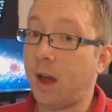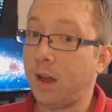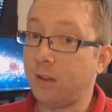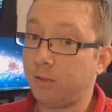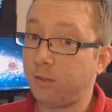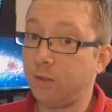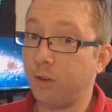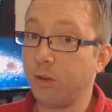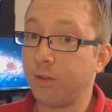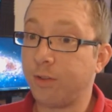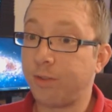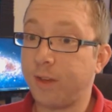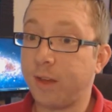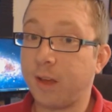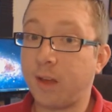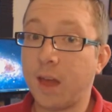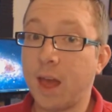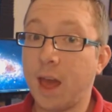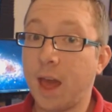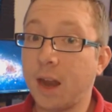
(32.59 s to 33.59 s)
I still
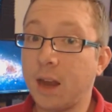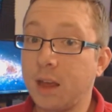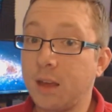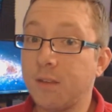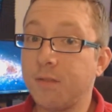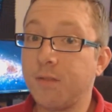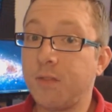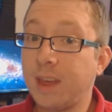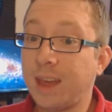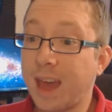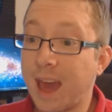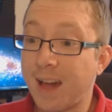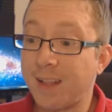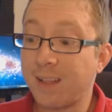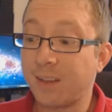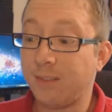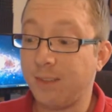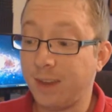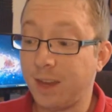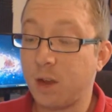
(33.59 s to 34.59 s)
think any of the
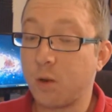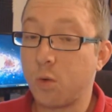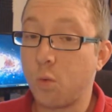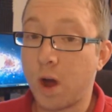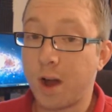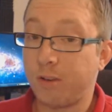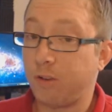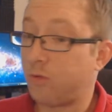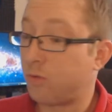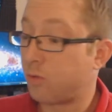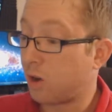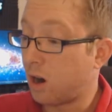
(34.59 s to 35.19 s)
Galaxy Gear watches,